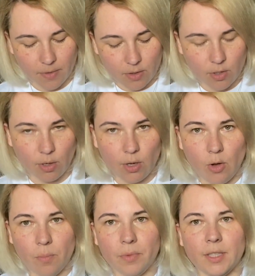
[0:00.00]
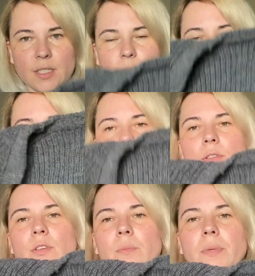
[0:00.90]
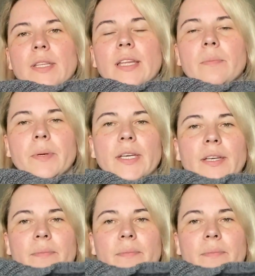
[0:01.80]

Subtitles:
So I hope this one will not be that big.